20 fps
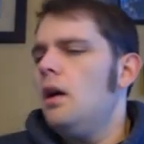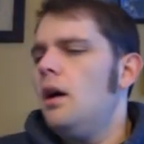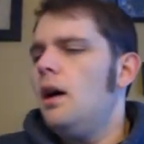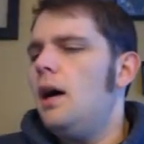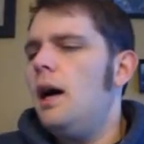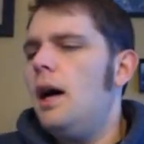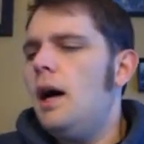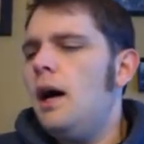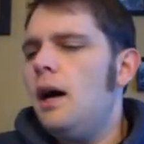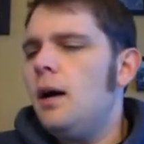
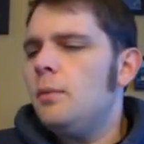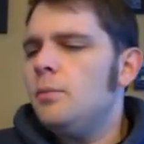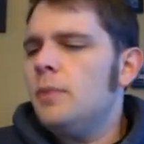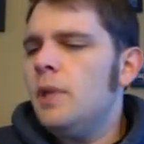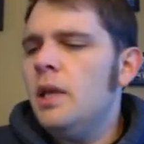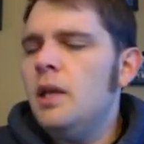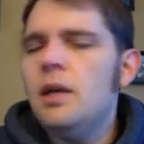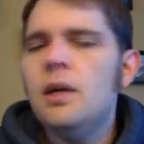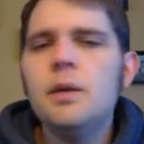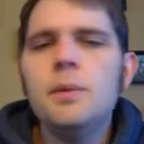
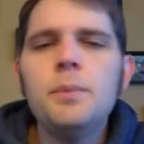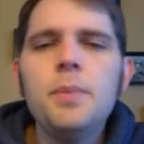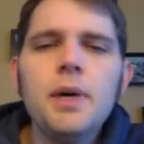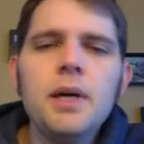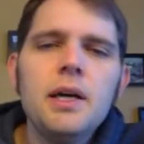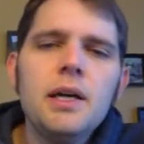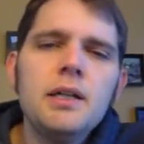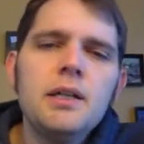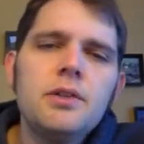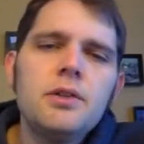
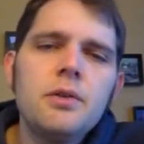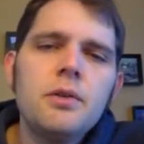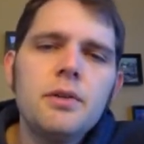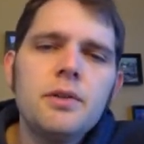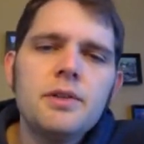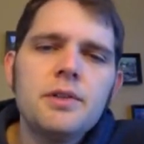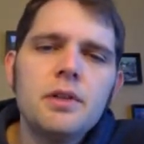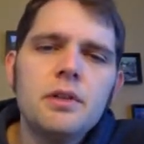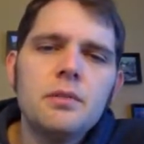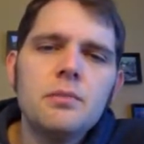But shorter
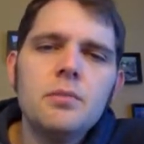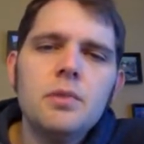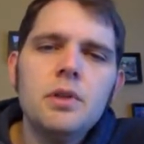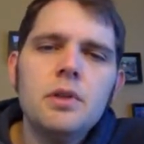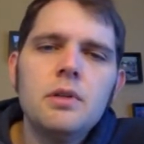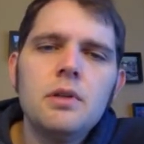term,